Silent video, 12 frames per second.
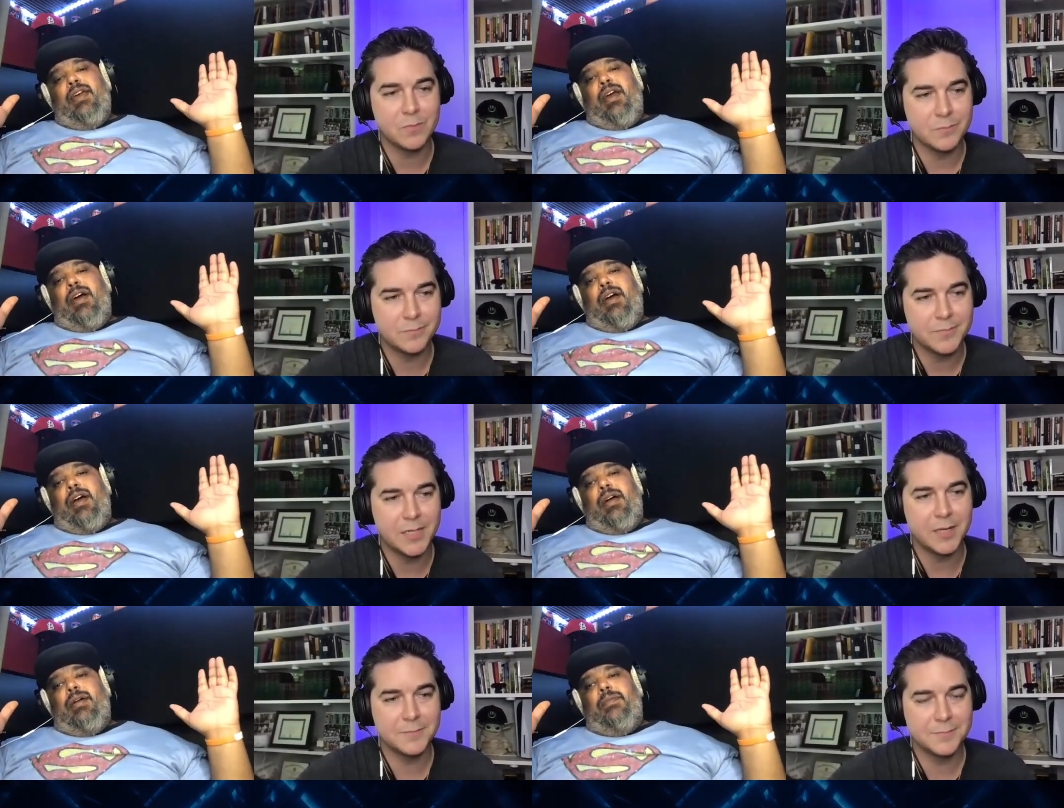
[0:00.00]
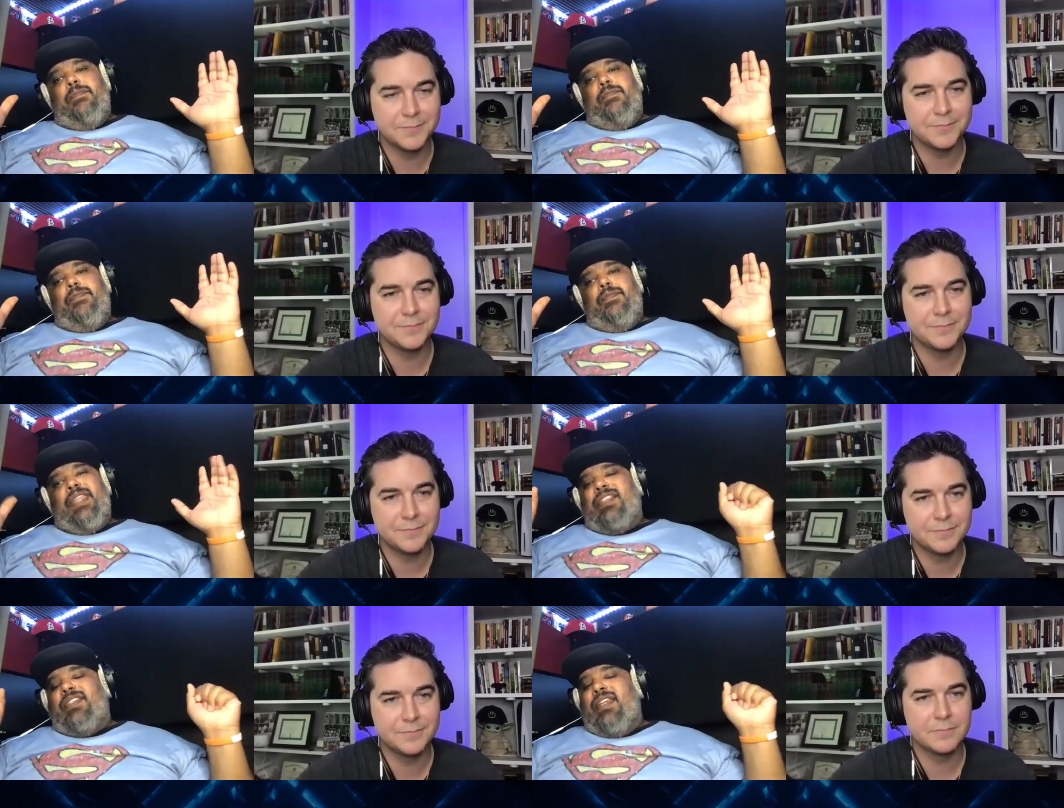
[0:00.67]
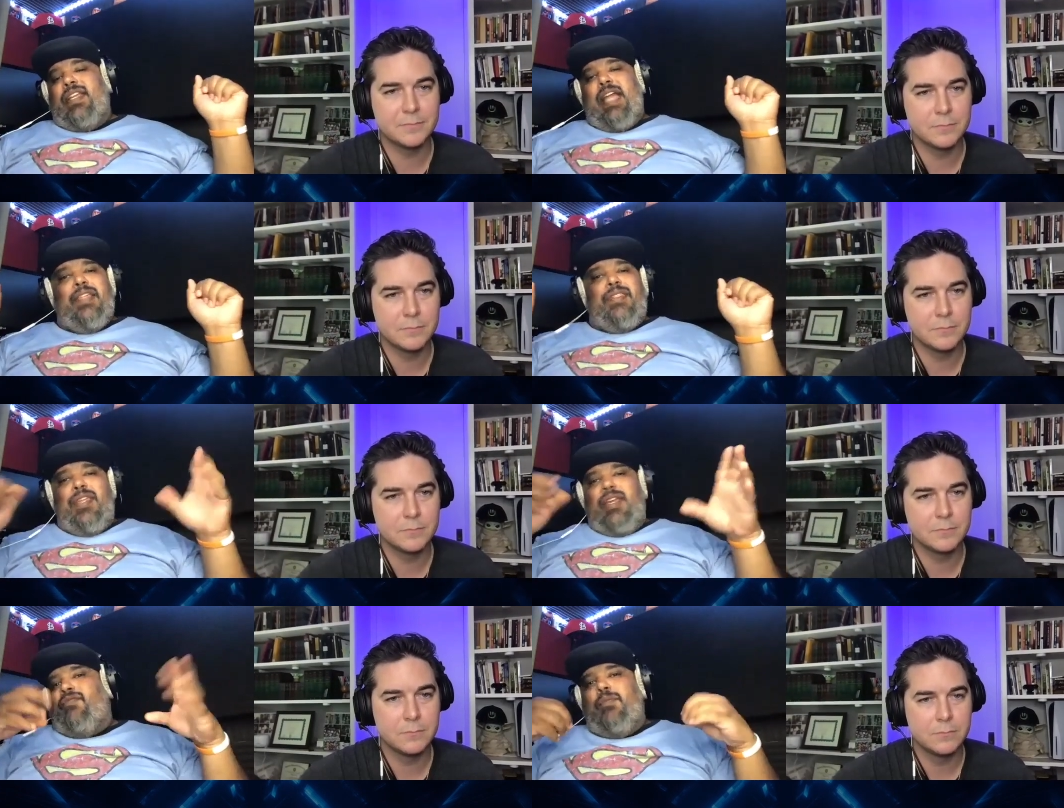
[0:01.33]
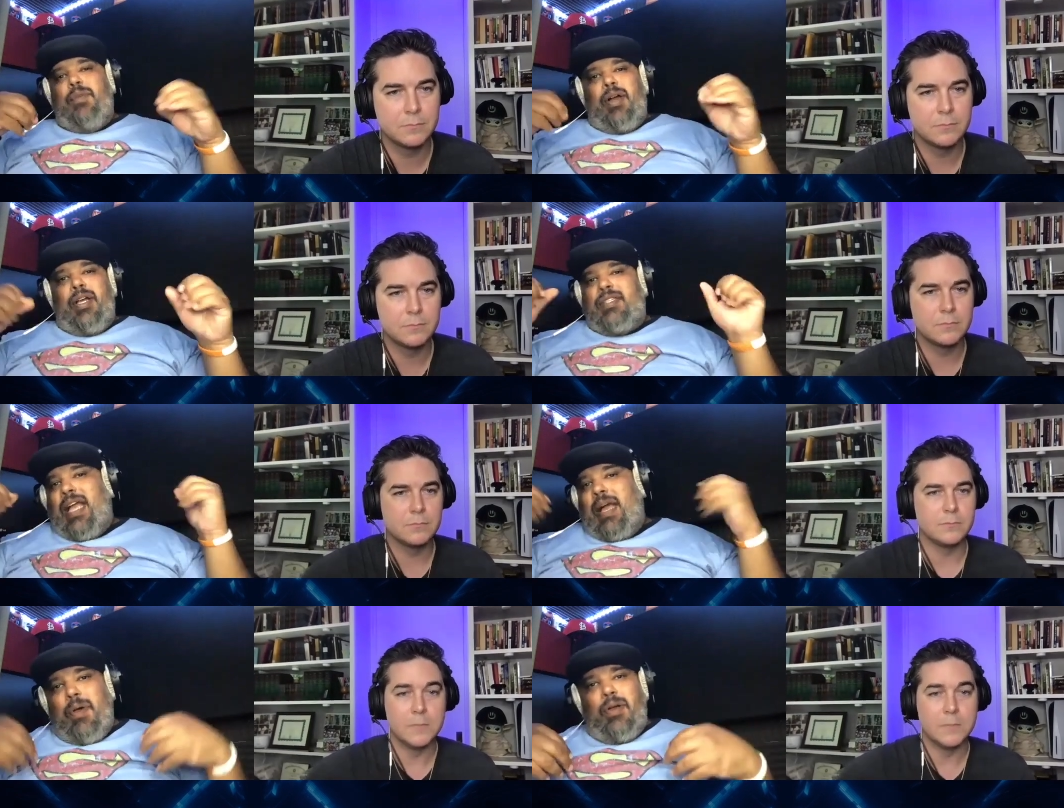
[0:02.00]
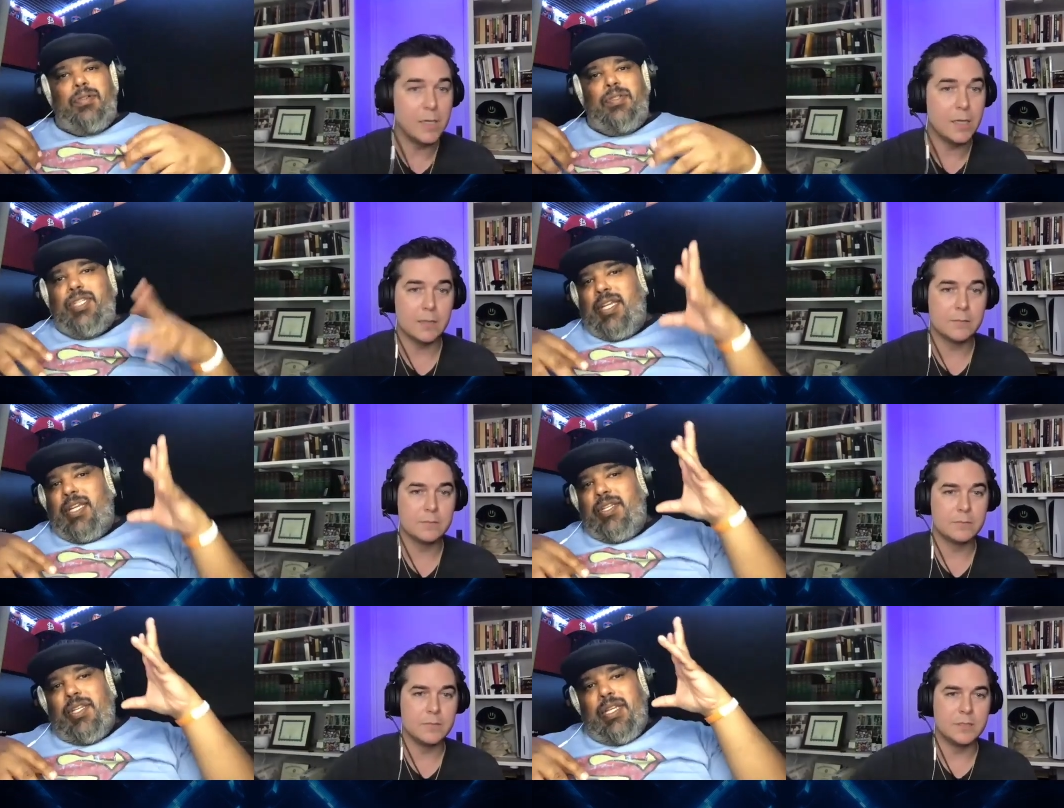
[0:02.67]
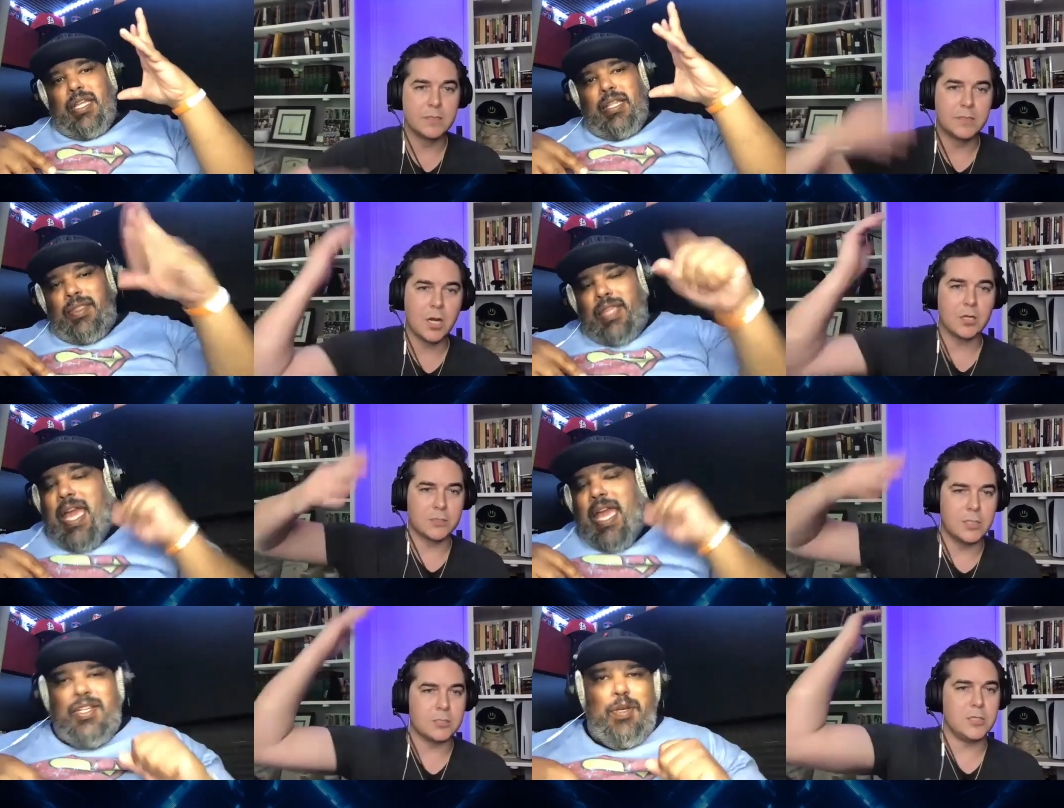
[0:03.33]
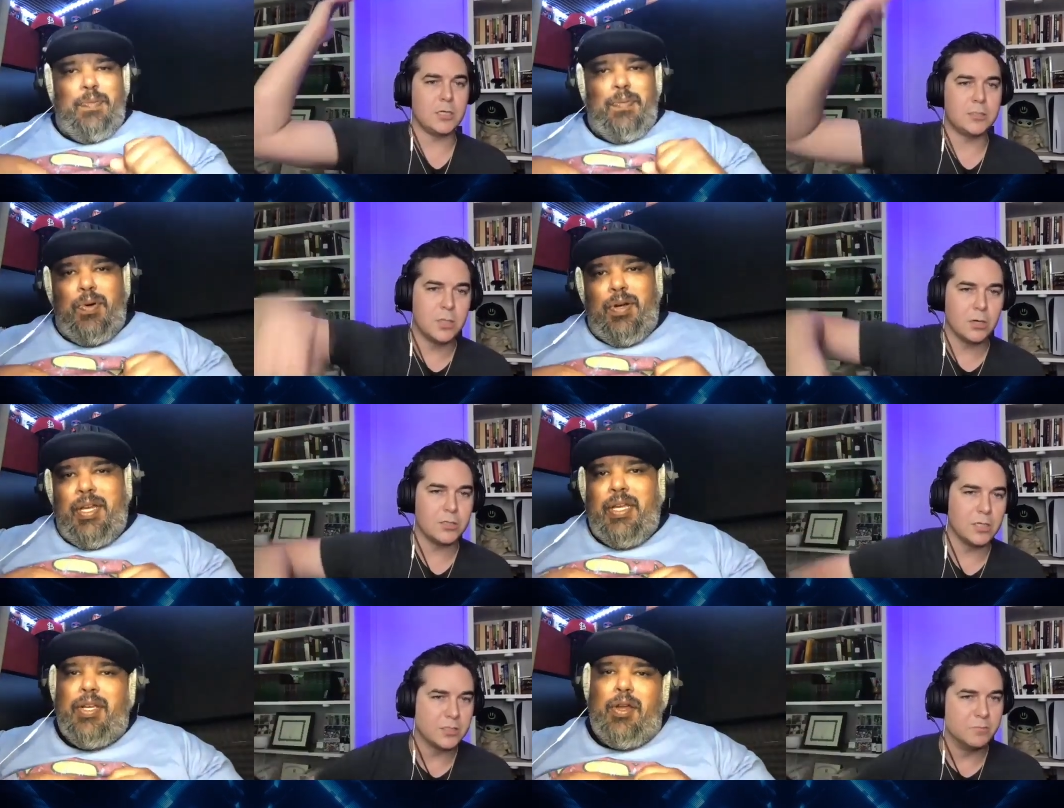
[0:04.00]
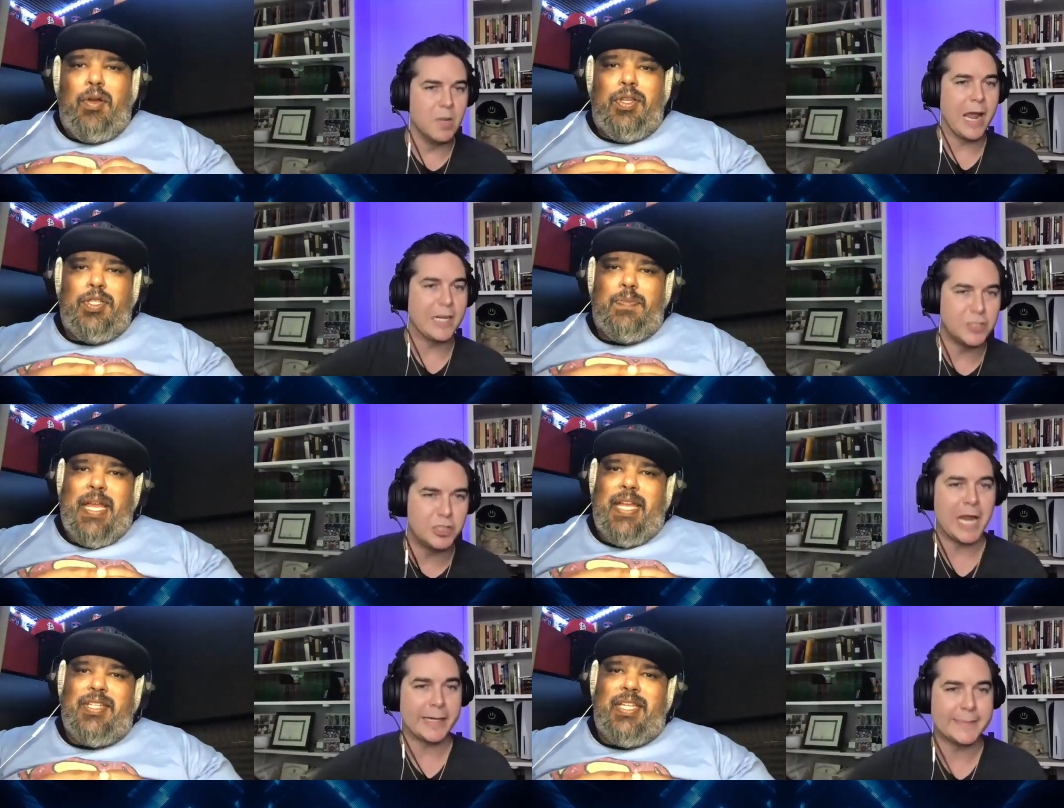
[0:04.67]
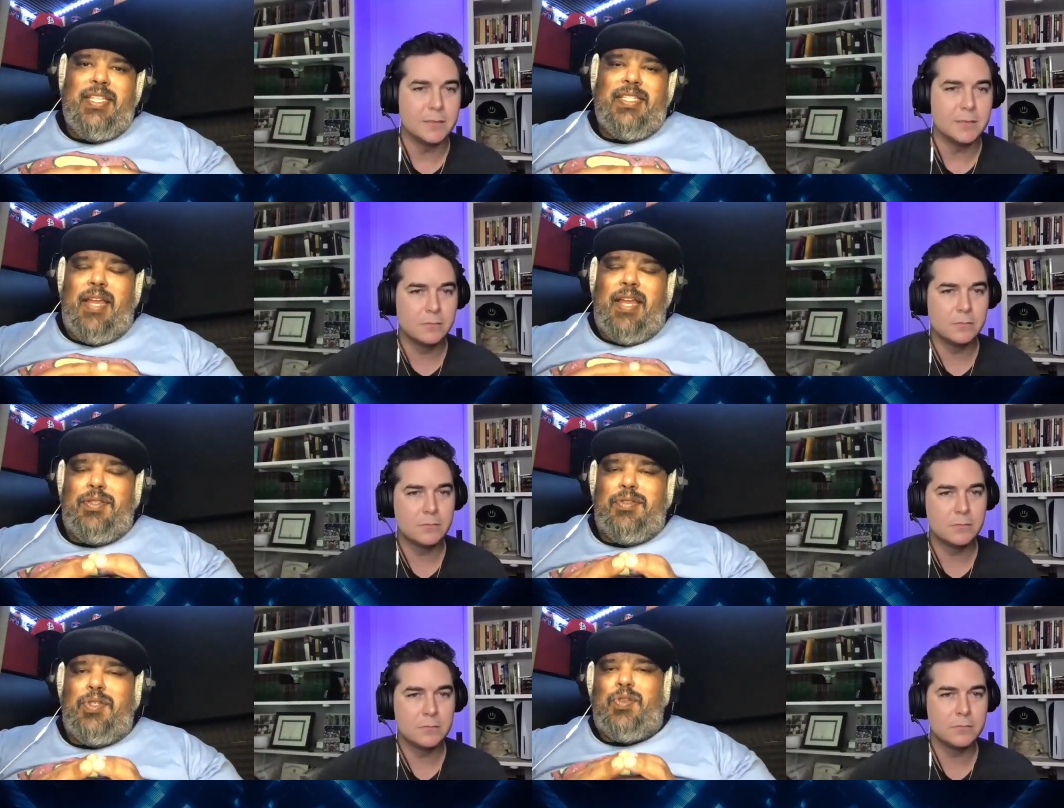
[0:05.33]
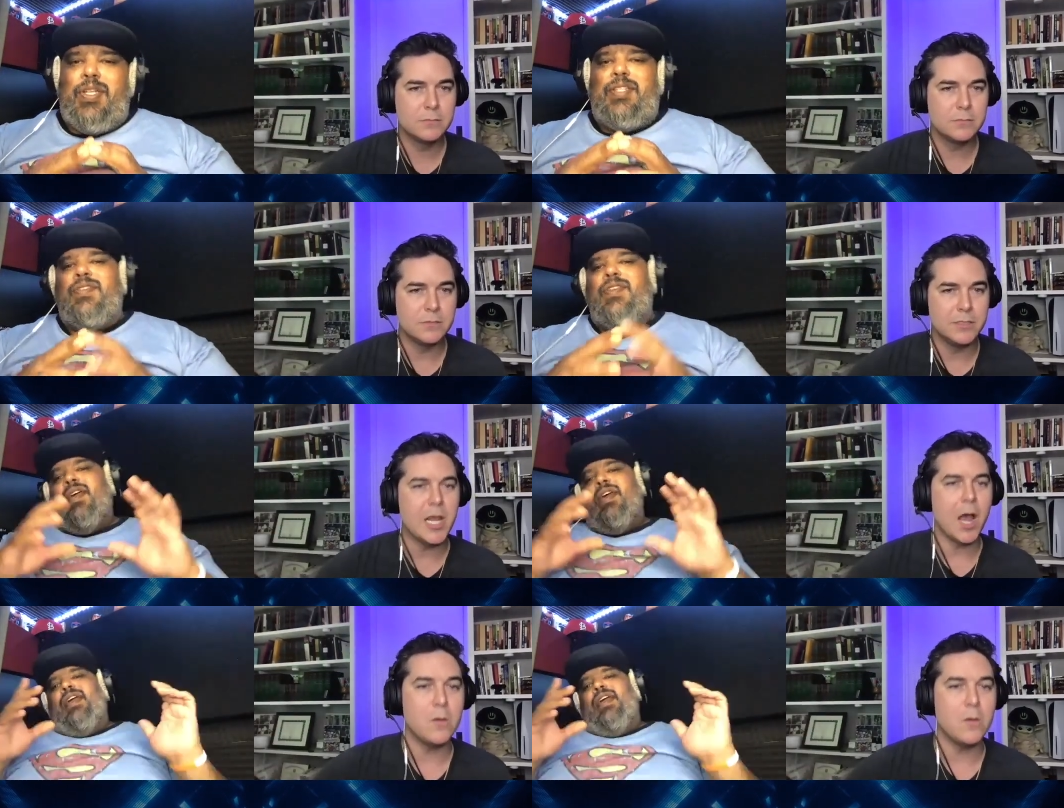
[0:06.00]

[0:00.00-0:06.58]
Speaker 1: Um, that's it. I think from us. I'm Uncle yeah. Gij. That is your boy Curtis Magic. He's out on those streets. Yo.